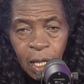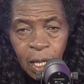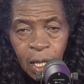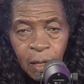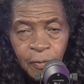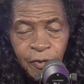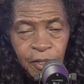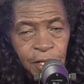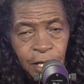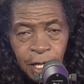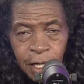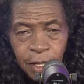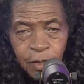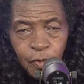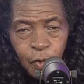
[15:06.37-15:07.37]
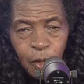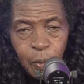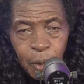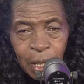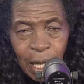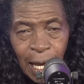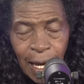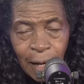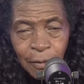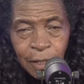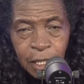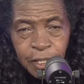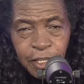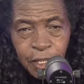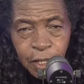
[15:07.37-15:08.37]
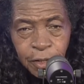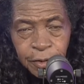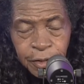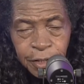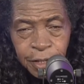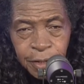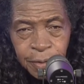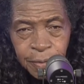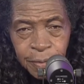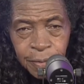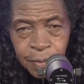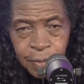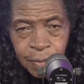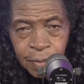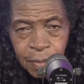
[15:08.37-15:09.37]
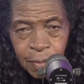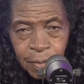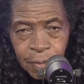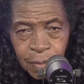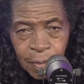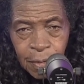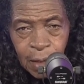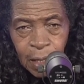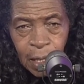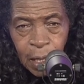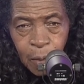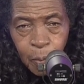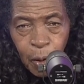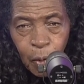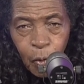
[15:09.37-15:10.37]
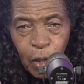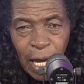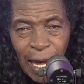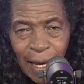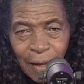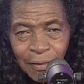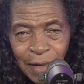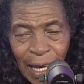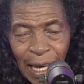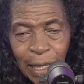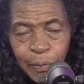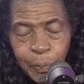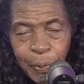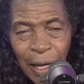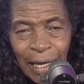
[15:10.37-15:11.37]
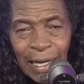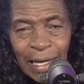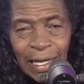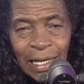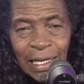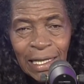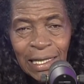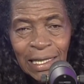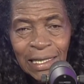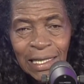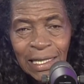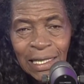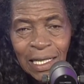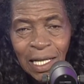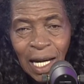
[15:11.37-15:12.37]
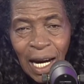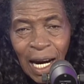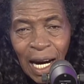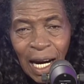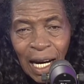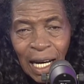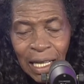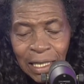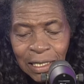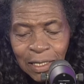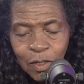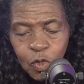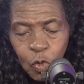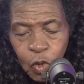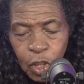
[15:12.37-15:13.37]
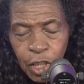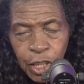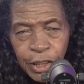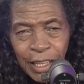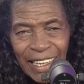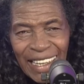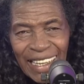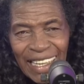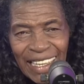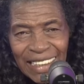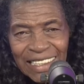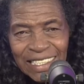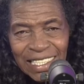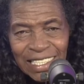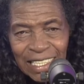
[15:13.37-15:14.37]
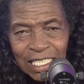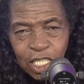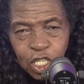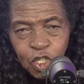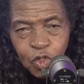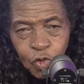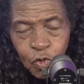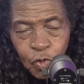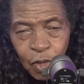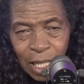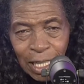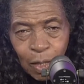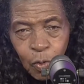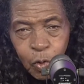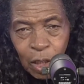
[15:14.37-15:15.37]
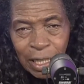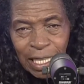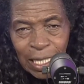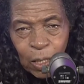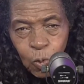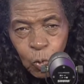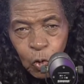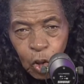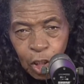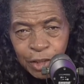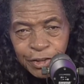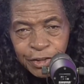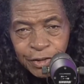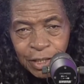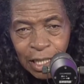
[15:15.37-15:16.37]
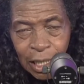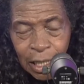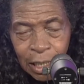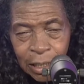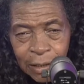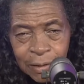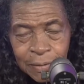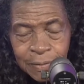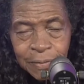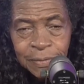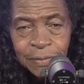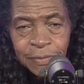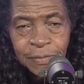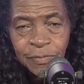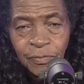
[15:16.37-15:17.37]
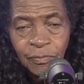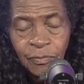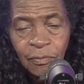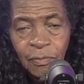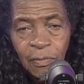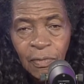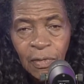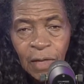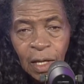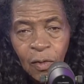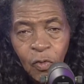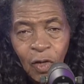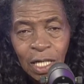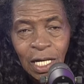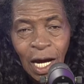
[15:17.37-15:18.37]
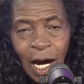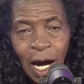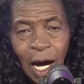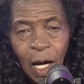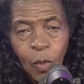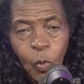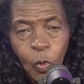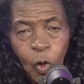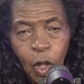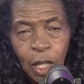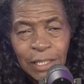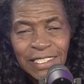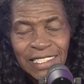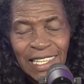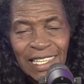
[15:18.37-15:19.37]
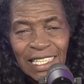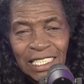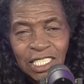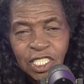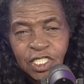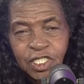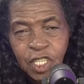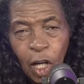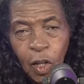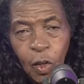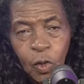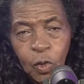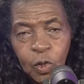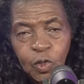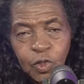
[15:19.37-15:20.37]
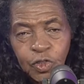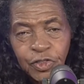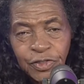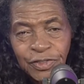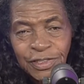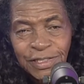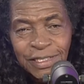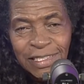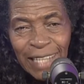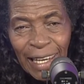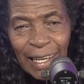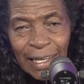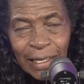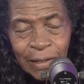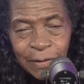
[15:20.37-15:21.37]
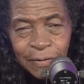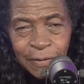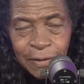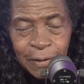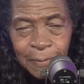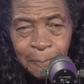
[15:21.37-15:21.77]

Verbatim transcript: for years we've been having church, but we have not paid God's word any attention to really what He wants done. What God wants is souls saved.